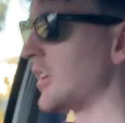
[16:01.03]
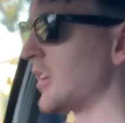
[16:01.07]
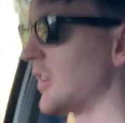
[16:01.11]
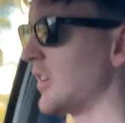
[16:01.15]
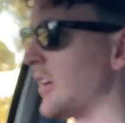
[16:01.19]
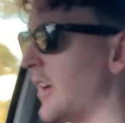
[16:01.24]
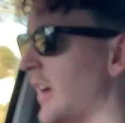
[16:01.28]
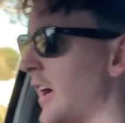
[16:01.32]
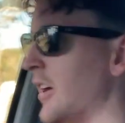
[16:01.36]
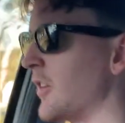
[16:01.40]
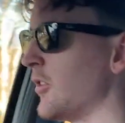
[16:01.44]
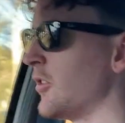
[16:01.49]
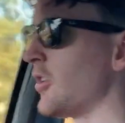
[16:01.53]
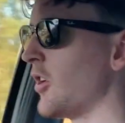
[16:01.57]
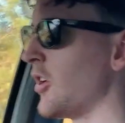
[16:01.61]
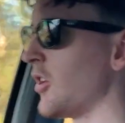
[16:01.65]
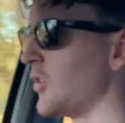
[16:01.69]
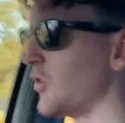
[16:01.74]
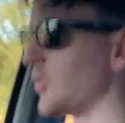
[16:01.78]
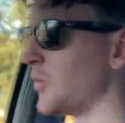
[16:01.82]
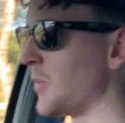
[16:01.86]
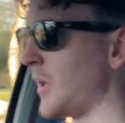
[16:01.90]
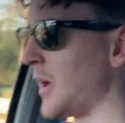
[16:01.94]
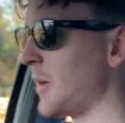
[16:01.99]
And who
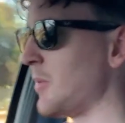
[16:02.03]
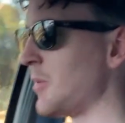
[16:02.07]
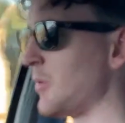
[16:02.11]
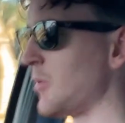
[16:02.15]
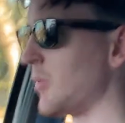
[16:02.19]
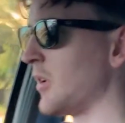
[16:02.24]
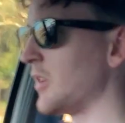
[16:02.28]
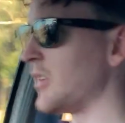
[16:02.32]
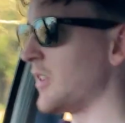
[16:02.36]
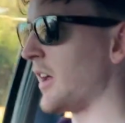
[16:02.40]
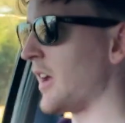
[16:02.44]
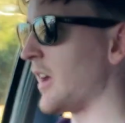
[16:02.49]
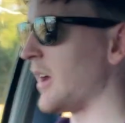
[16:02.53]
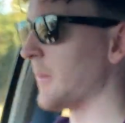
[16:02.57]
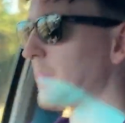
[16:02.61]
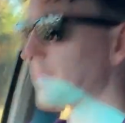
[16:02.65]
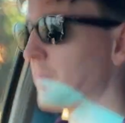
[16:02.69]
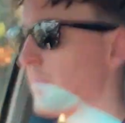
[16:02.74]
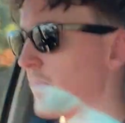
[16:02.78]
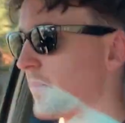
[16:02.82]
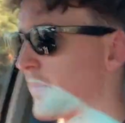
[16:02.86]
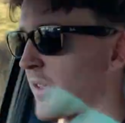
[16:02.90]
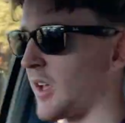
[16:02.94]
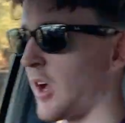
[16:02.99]
knows, maybe one day
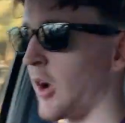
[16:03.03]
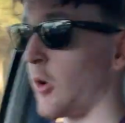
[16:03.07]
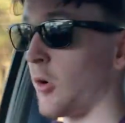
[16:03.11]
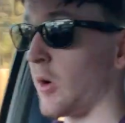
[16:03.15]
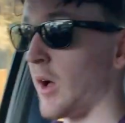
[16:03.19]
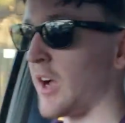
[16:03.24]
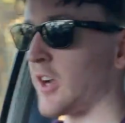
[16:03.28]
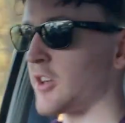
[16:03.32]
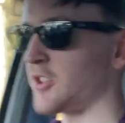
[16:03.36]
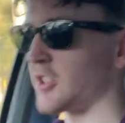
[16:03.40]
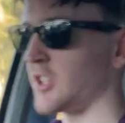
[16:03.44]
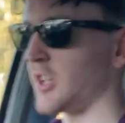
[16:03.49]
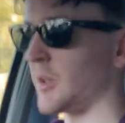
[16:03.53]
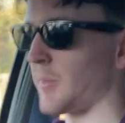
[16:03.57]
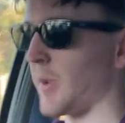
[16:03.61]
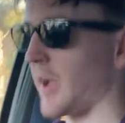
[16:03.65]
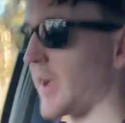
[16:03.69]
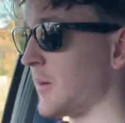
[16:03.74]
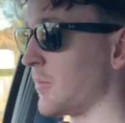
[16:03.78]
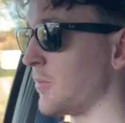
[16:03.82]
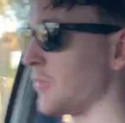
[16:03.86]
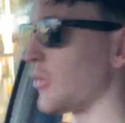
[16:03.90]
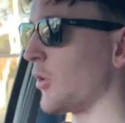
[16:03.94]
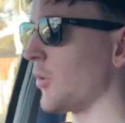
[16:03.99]
I'll actually get
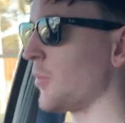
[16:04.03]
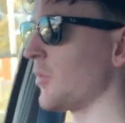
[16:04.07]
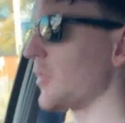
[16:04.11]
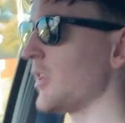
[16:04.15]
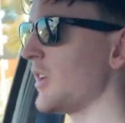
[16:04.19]
paid properly